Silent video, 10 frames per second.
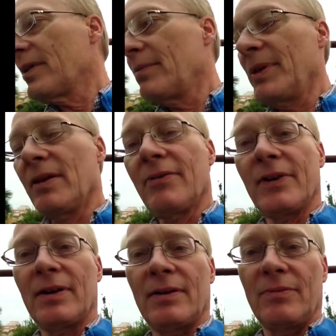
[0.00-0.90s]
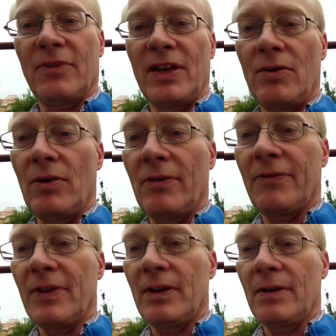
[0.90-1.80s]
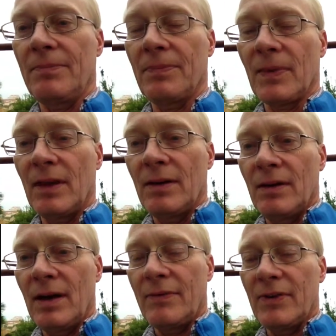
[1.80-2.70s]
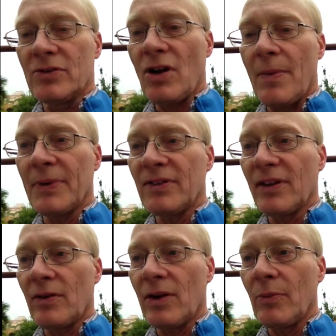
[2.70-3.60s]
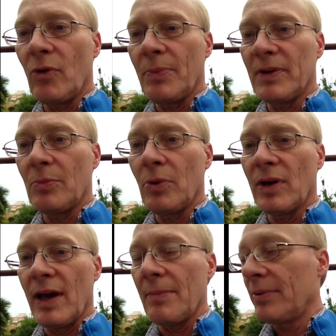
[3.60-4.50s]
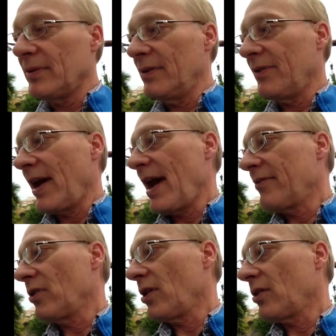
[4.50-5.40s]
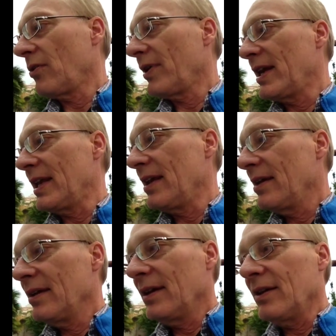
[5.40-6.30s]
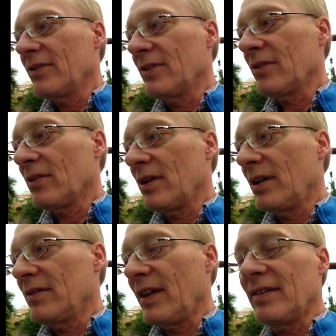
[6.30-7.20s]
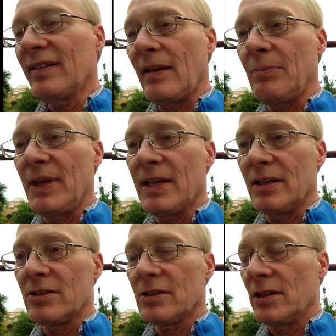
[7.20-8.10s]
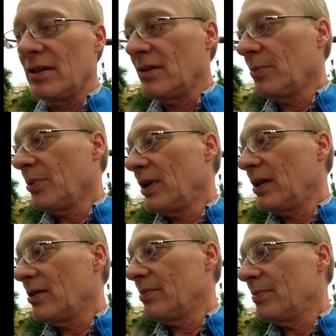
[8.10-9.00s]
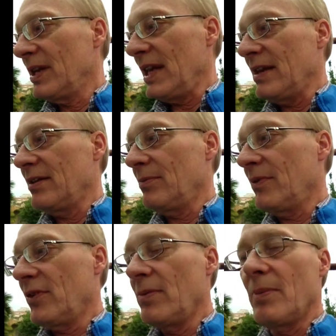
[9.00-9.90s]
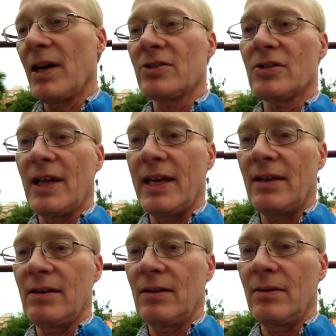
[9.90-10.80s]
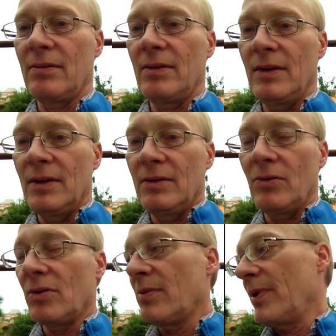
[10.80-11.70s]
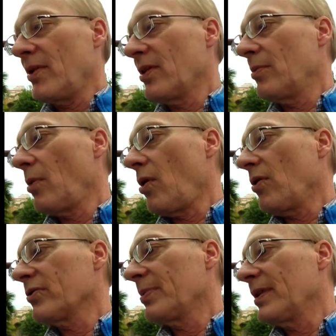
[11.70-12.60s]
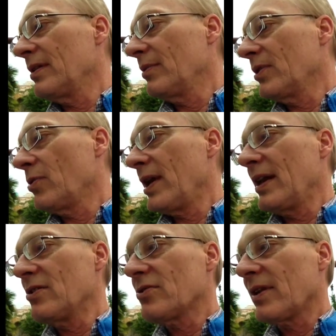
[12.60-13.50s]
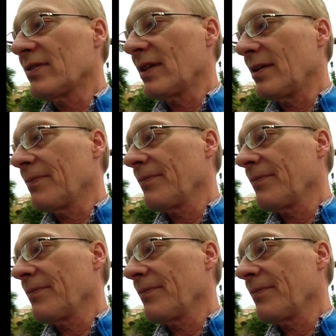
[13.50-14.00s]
a, bit of a video of the of the shopping center I'm hoping to put up if I have not already. It's it's at Setbikish and it's pretty neat and very much like uh, North American malls, but but quite interesting.